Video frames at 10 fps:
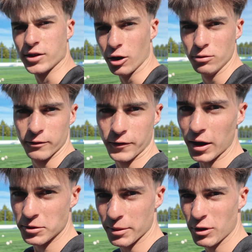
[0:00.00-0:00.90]
So
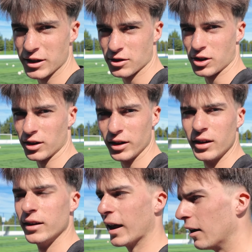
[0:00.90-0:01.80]
5-10 minutes of juggling.
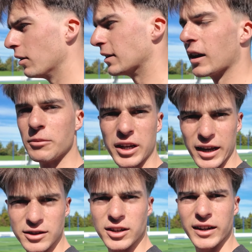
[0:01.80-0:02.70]
Now it's time to
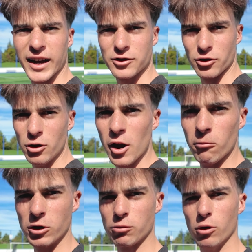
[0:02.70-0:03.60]
get into the next drill,
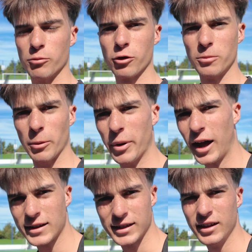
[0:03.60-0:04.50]
which will improve your
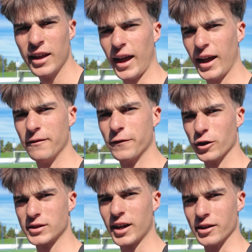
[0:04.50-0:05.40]
passing and
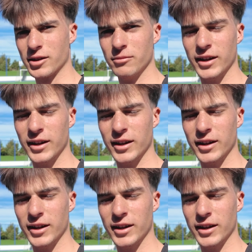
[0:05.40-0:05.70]
first touch.